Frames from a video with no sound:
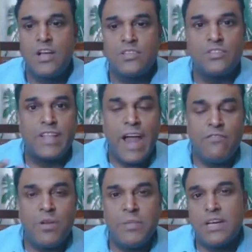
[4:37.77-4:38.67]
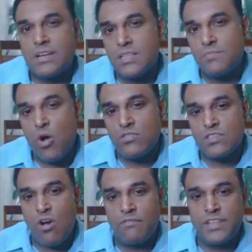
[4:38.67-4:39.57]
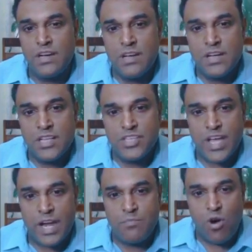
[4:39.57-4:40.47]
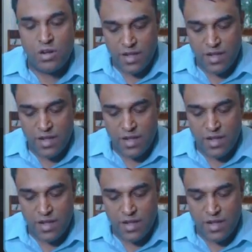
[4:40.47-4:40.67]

So that will be the response of the chatbot.